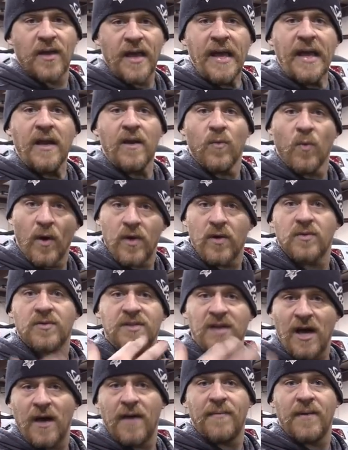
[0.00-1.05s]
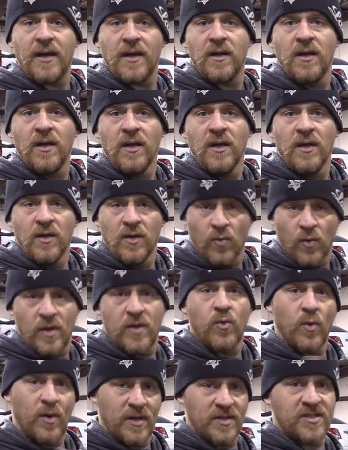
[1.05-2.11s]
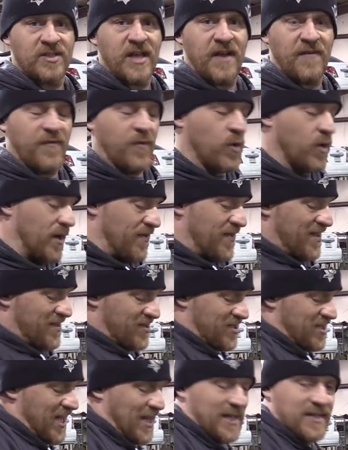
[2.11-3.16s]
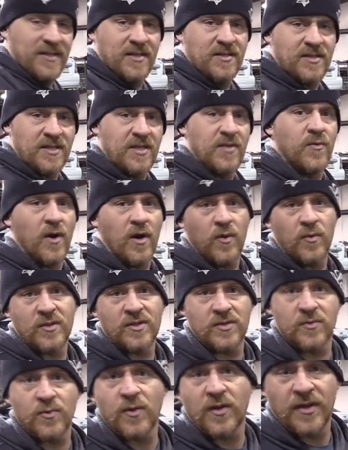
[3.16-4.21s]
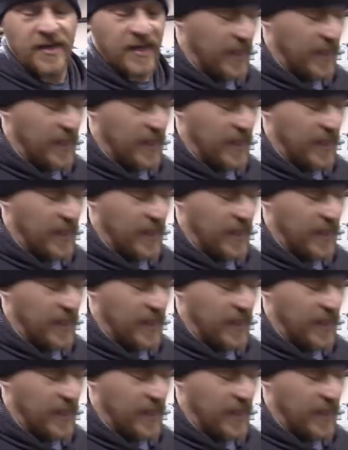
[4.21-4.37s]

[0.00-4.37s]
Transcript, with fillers: in what your timing, what you want it set for, and then set it to zero, which is really